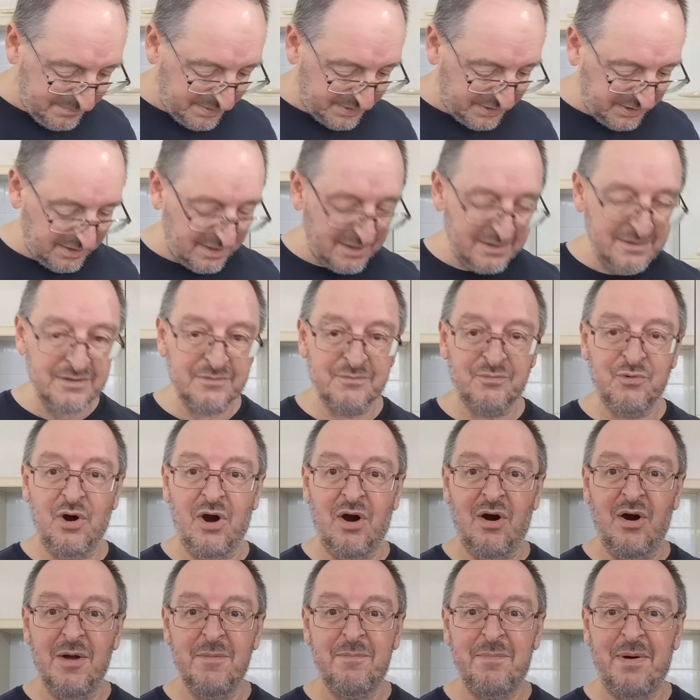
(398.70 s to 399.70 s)
But uh,
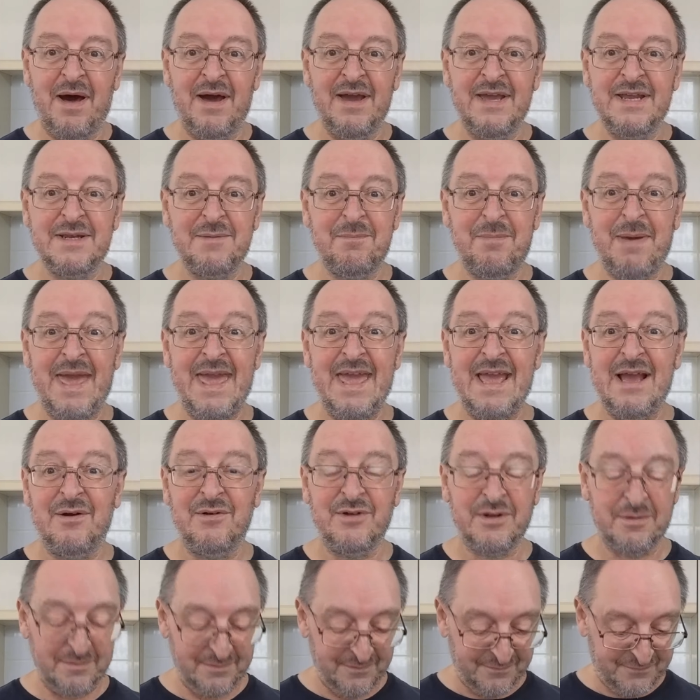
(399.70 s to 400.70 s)
what I paid, a
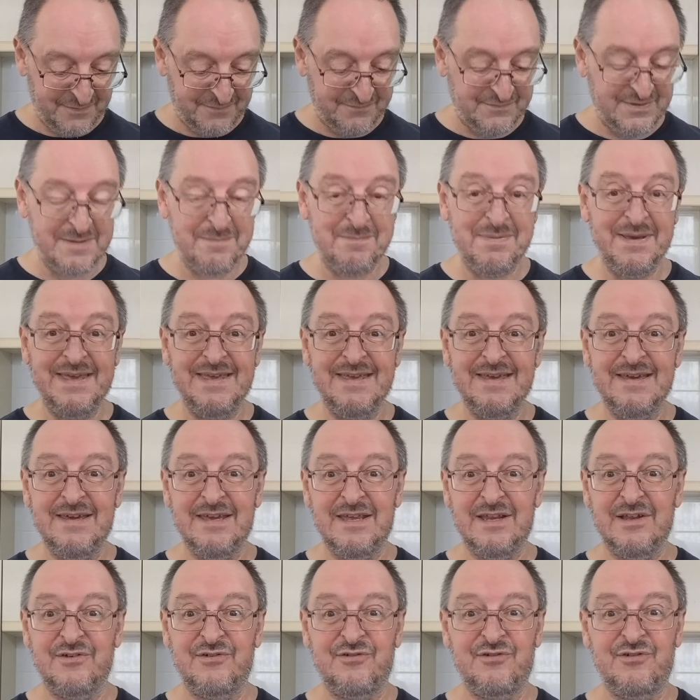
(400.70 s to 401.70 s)
pound, I mean 50p
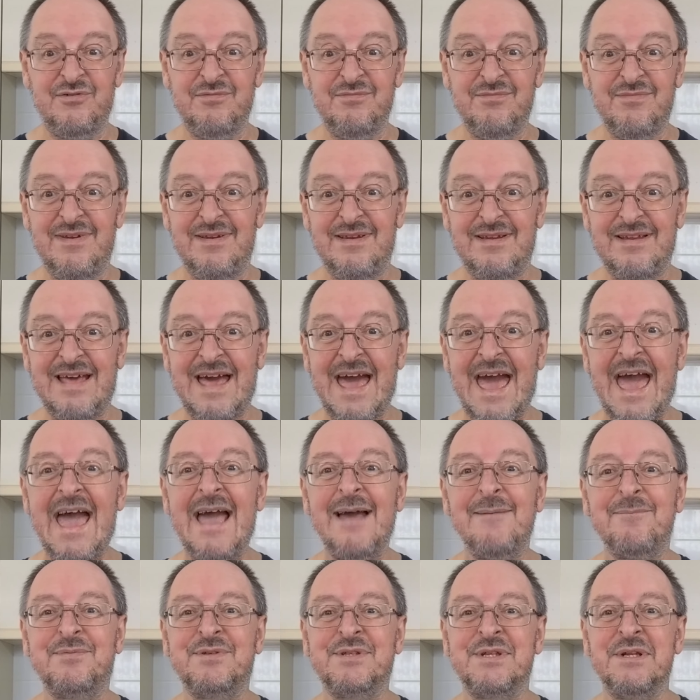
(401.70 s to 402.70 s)
each,
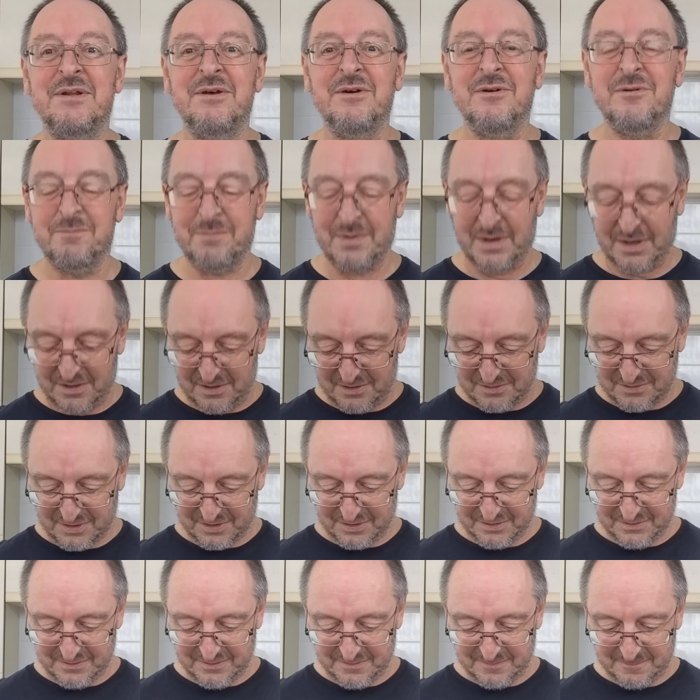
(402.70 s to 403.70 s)
absolute
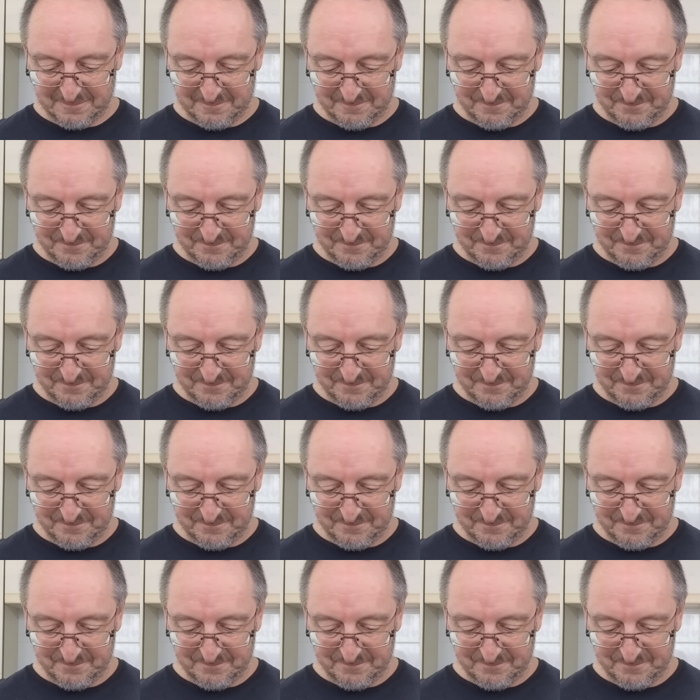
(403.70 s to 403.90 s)
bargain.